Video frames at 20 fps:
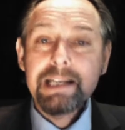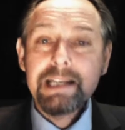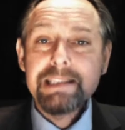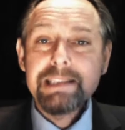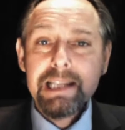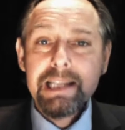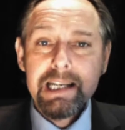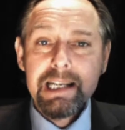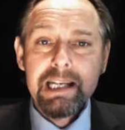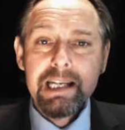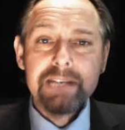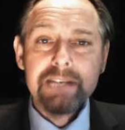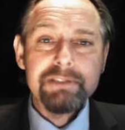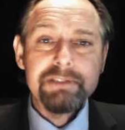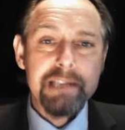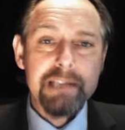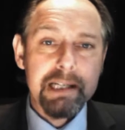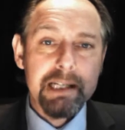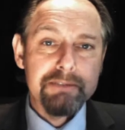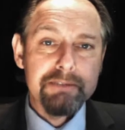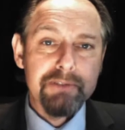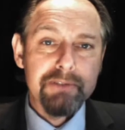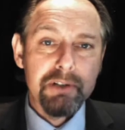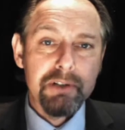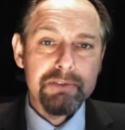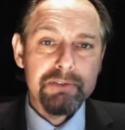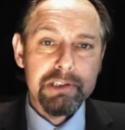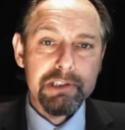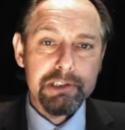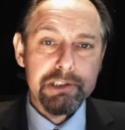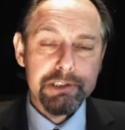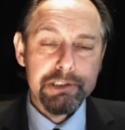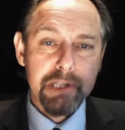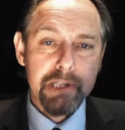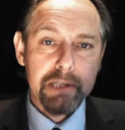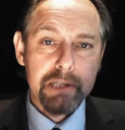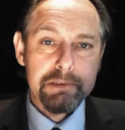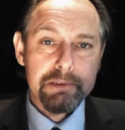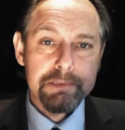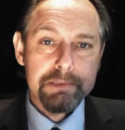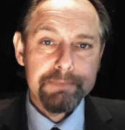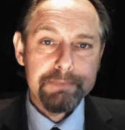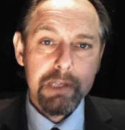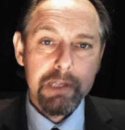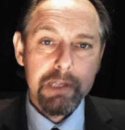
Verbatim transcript: and even get involved in the shows.